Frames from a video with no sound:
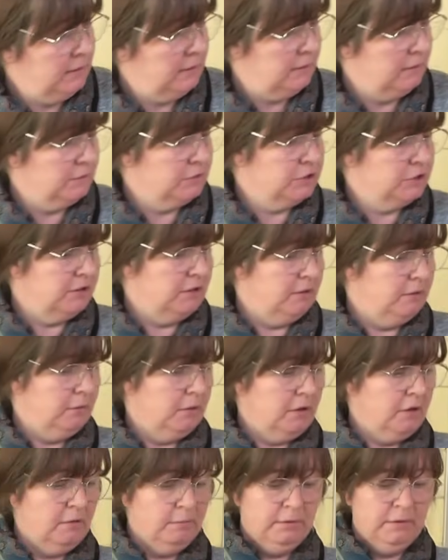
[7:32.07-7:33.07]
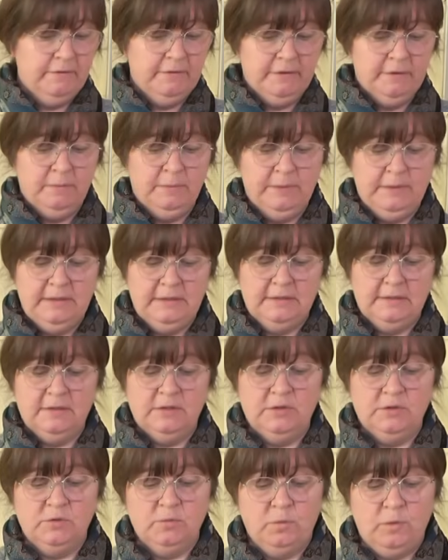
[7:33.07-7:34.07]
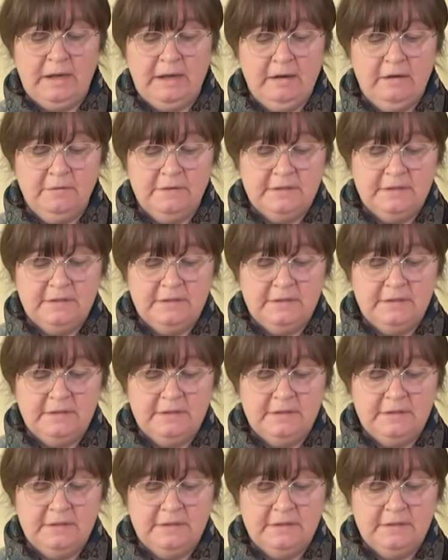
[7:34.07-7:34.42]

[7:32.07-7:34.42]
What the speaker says: And I'll show you a couple of other pieces as well.